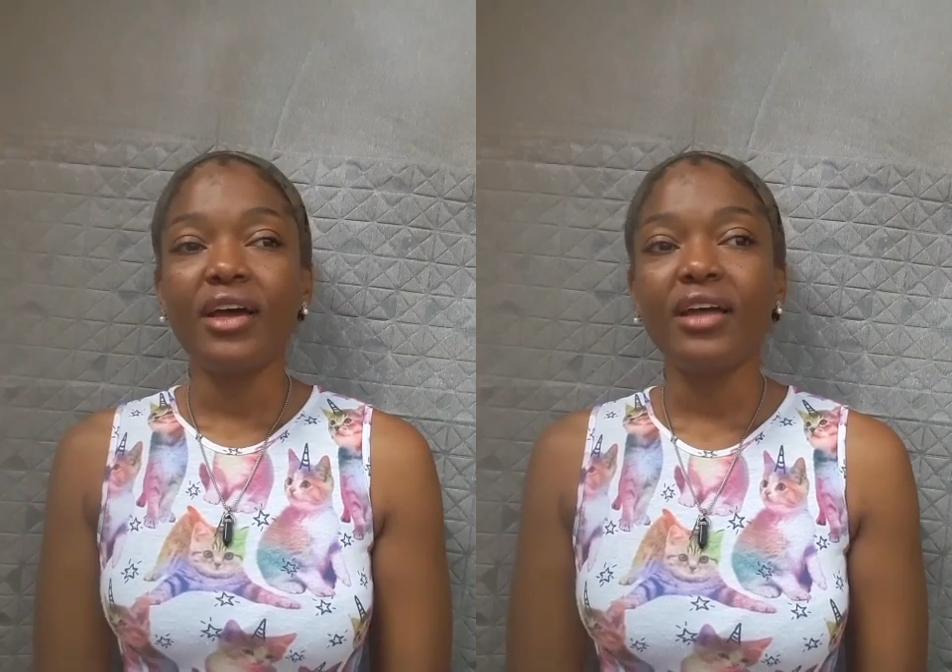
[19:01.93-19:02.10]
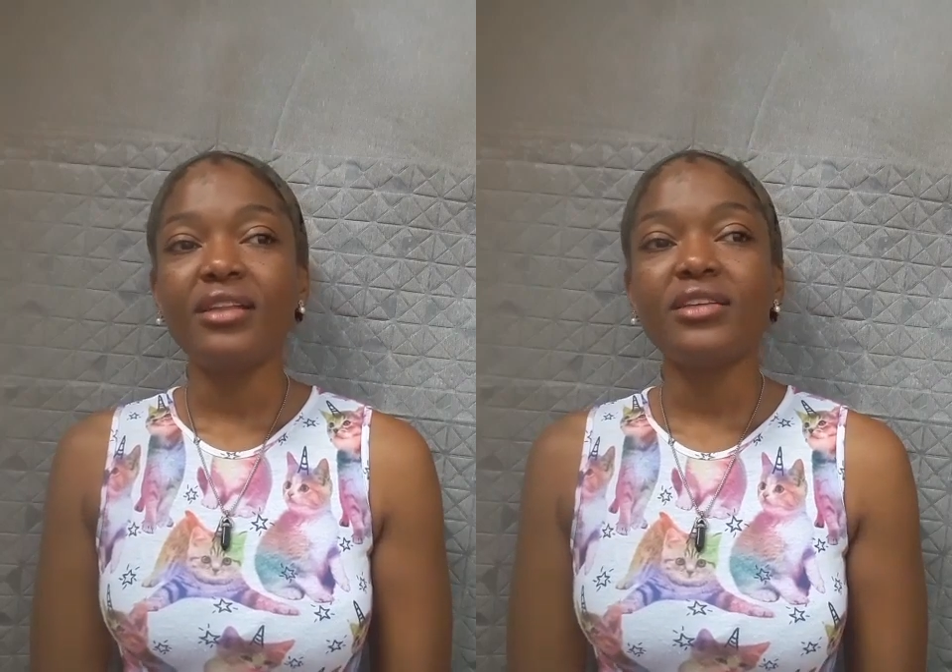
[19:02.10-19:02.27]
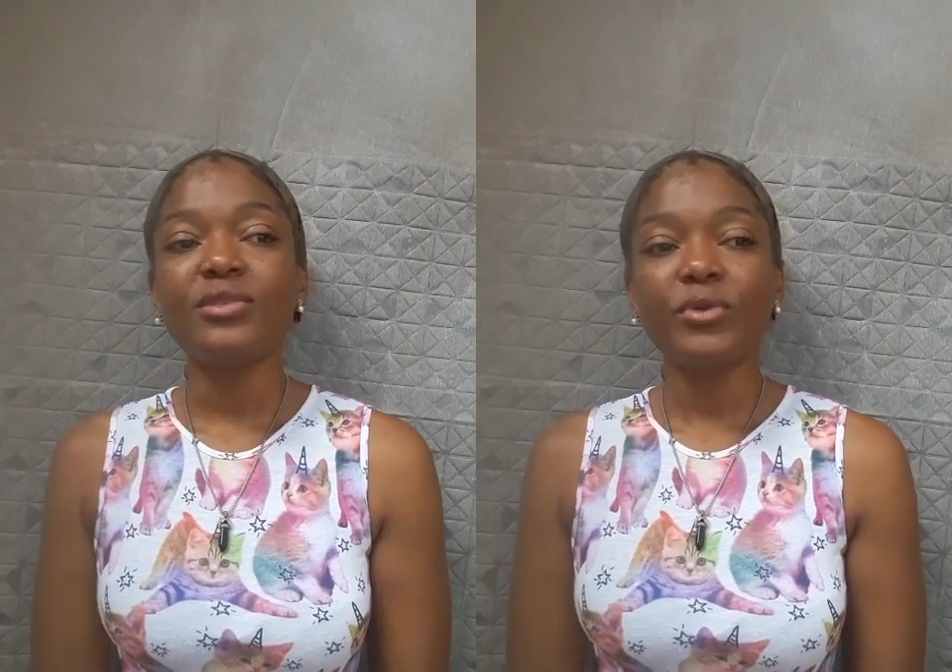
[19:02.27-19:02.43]

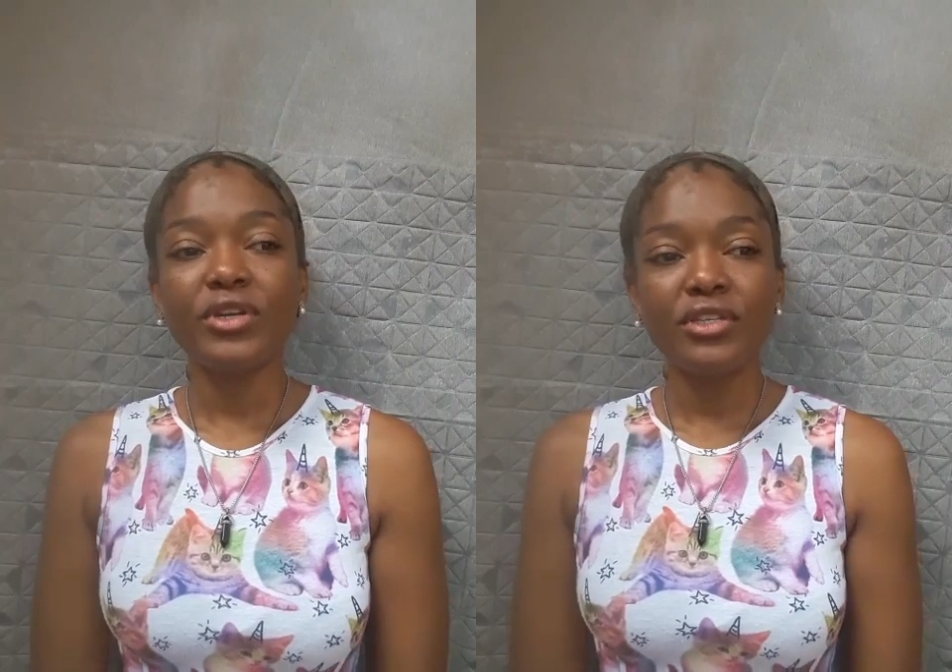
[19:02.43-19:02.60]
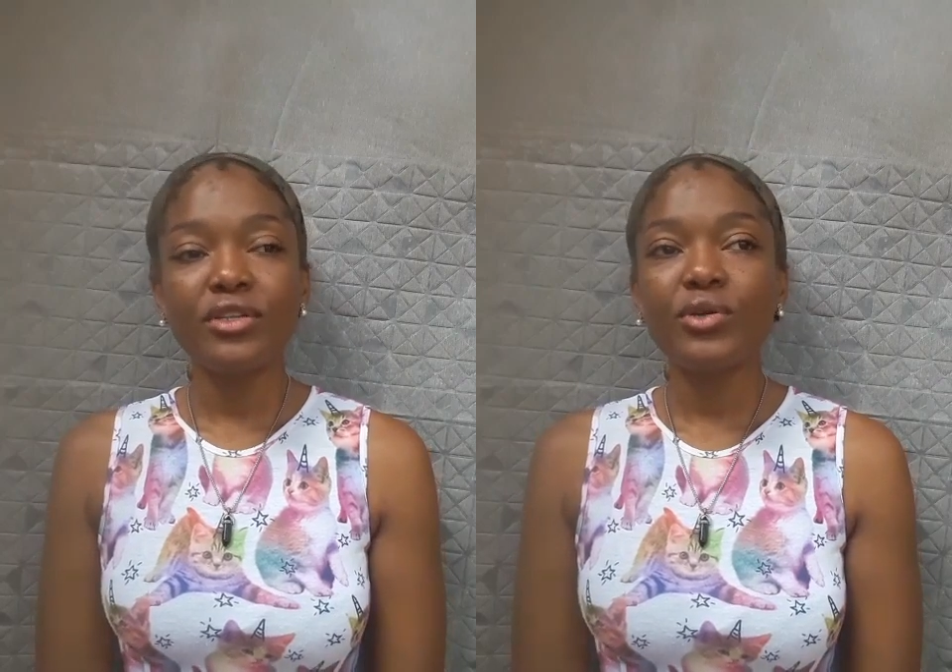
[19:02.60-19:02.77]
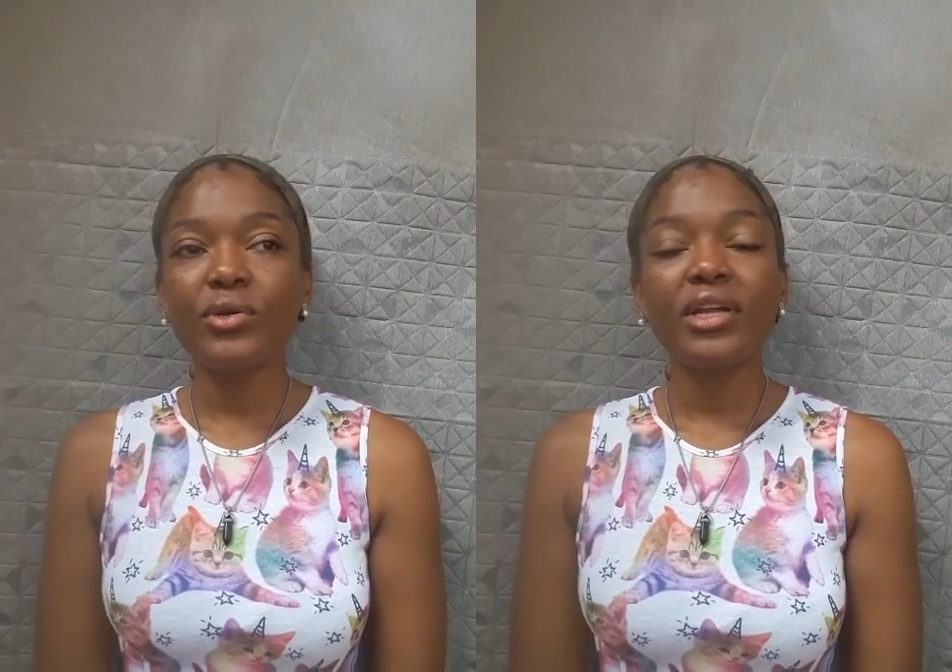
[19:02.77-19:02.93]
and this
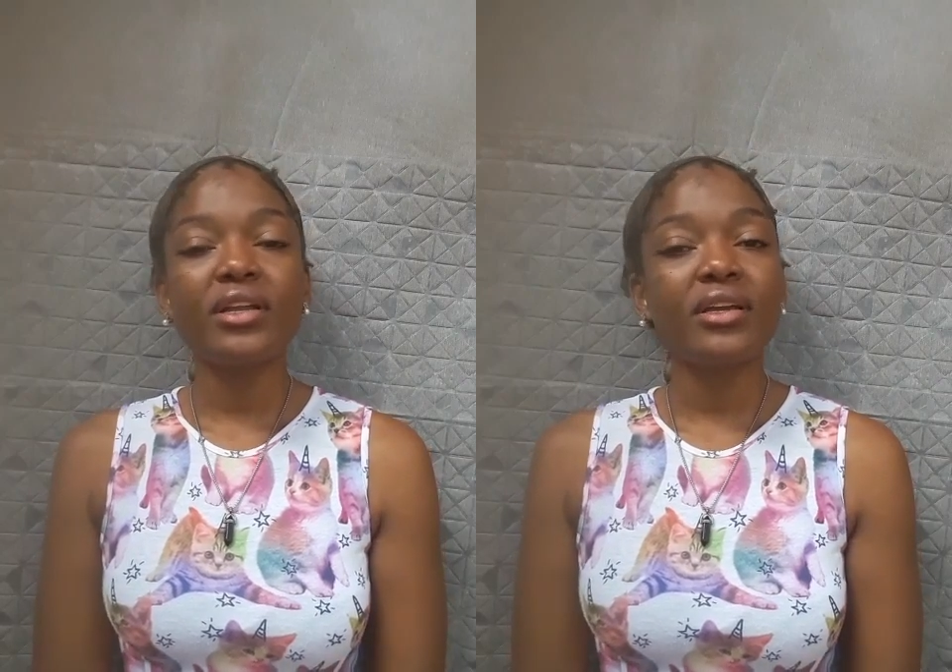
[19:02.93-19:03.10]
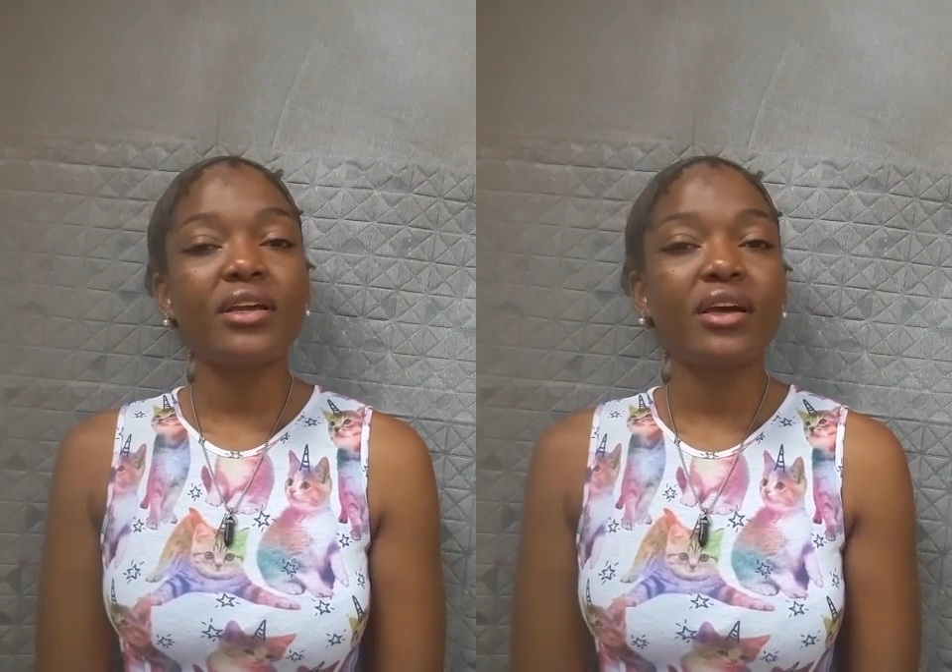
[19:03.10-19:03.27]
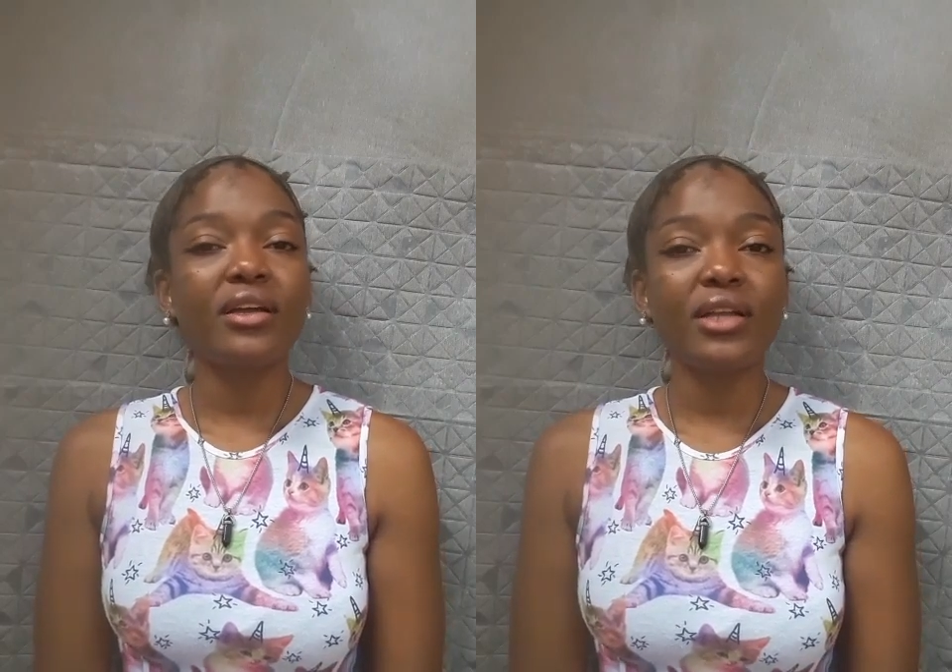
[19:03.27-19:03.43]
person know that they
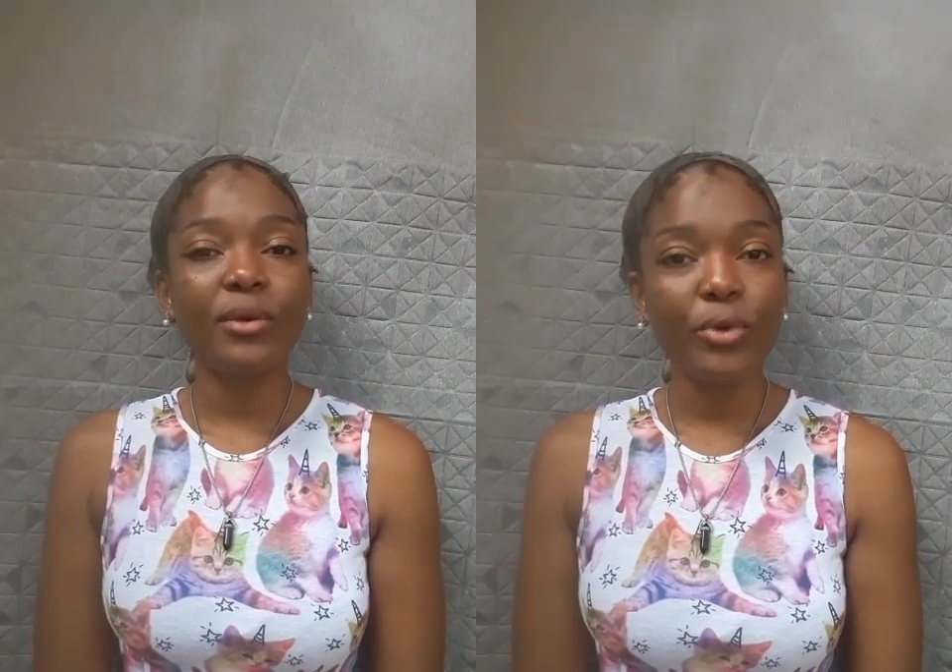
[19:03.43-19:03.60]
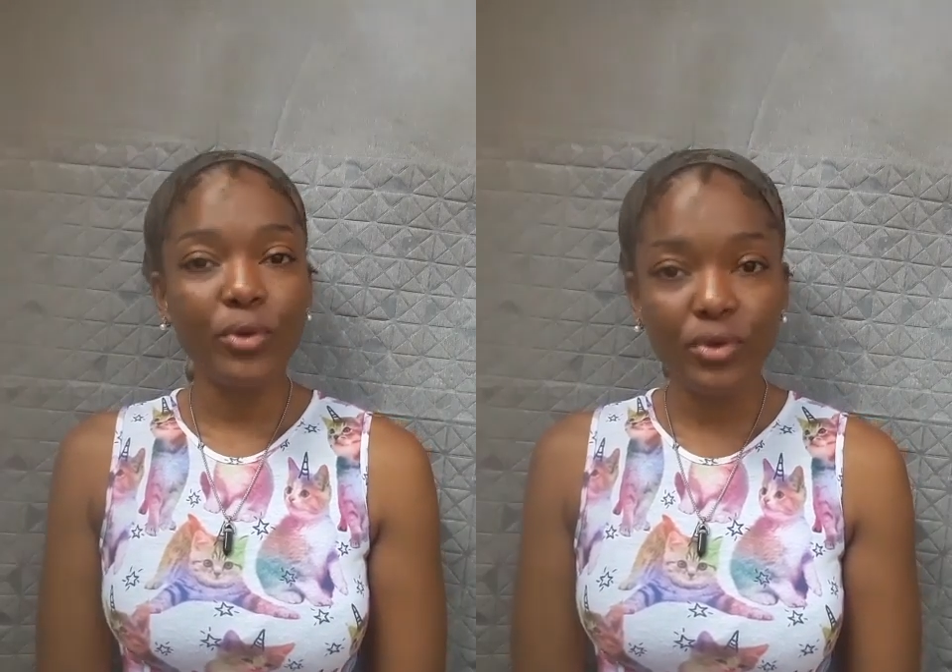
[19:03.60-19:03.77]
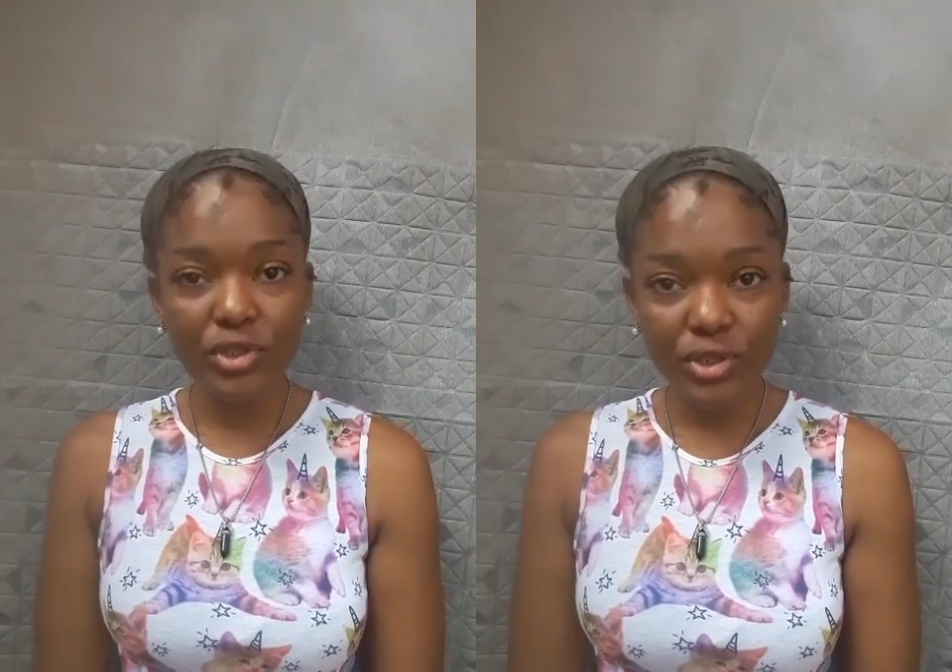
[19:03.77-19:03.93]
can't
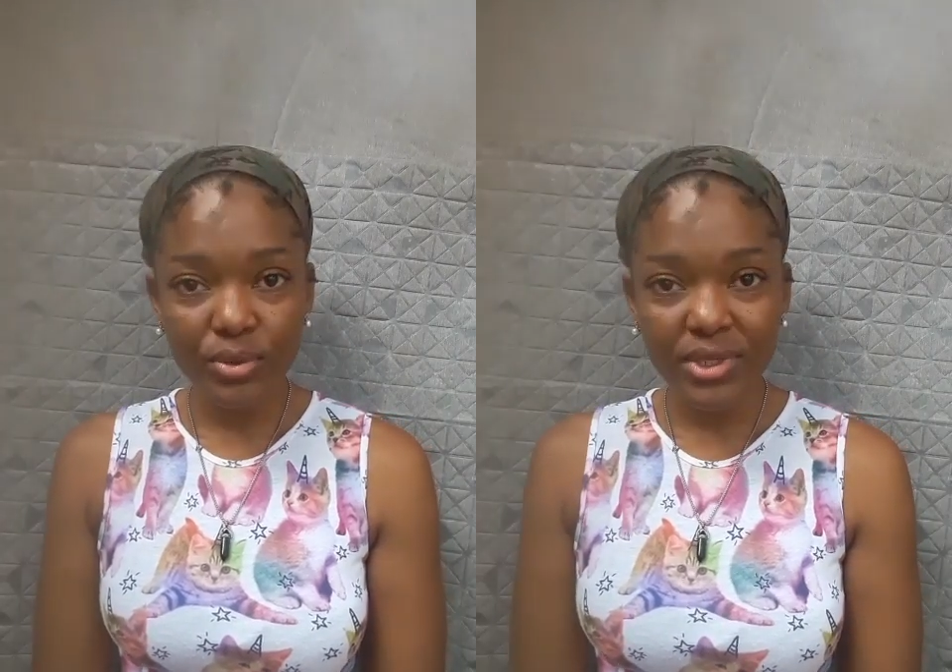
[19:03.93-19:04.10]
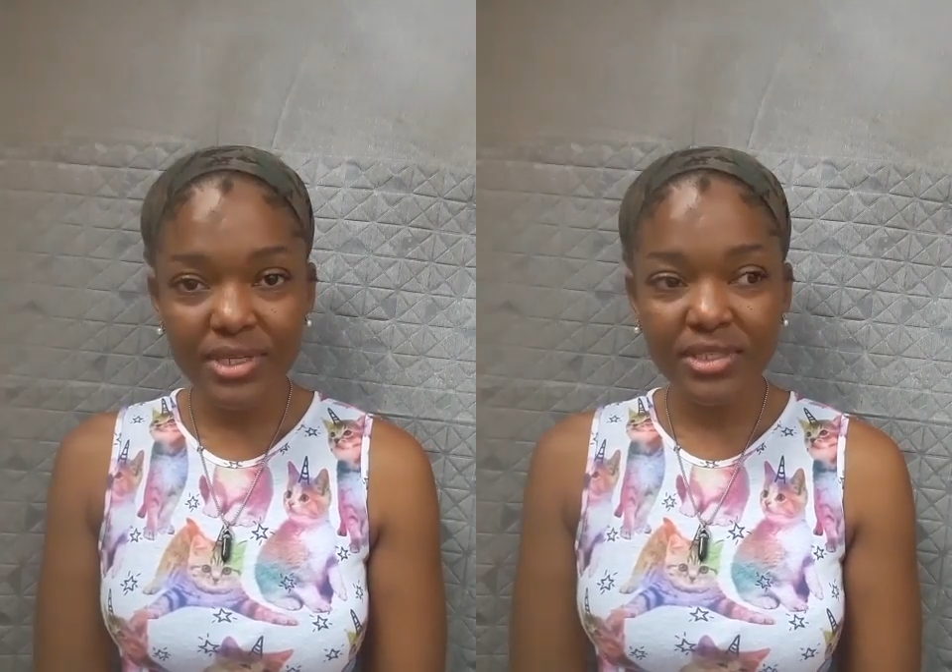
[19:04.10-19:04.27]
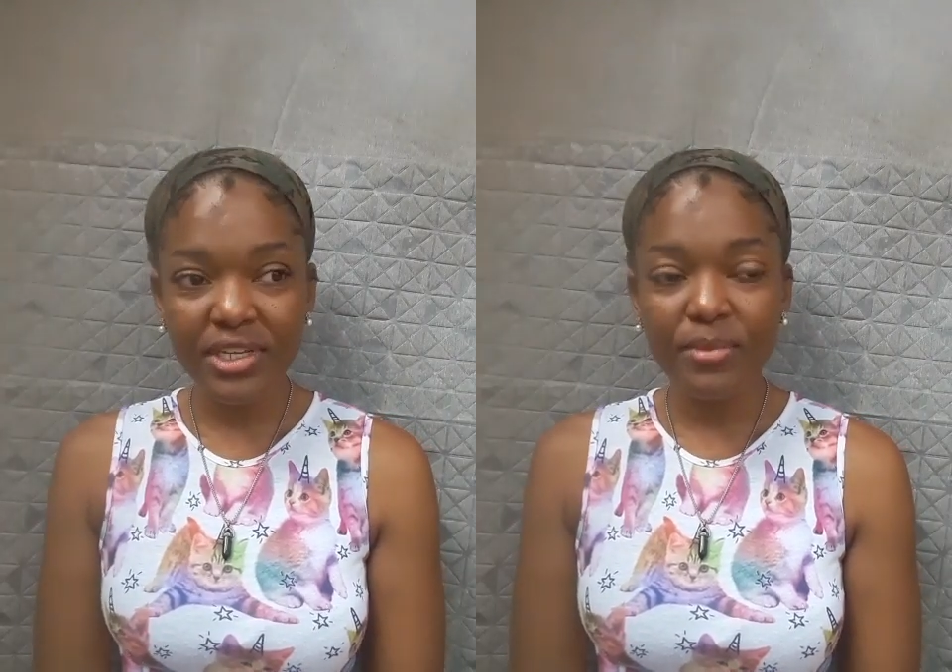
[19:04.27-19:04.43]
approach you with
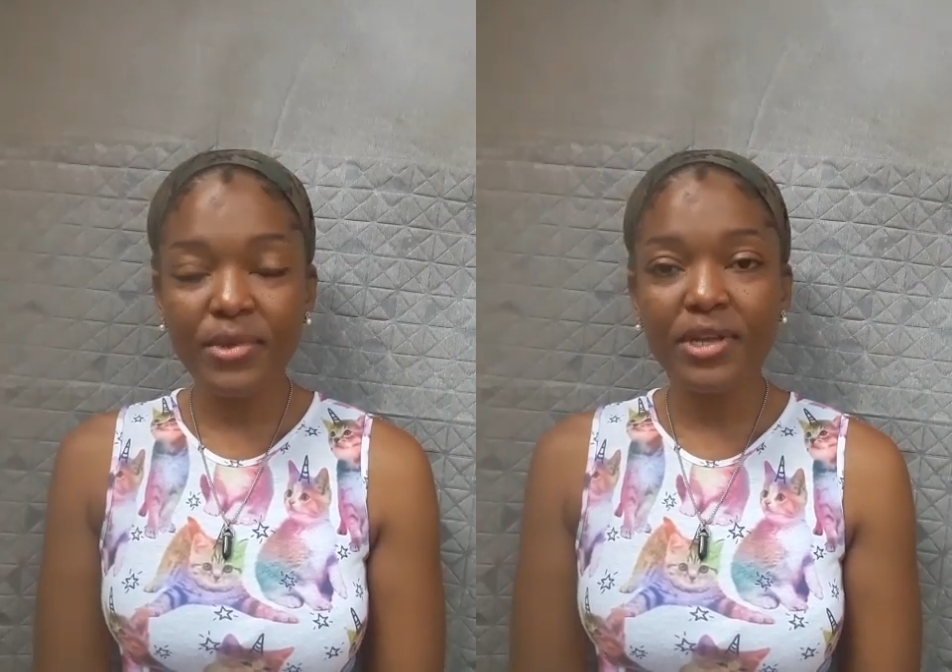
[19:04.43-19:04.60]
the same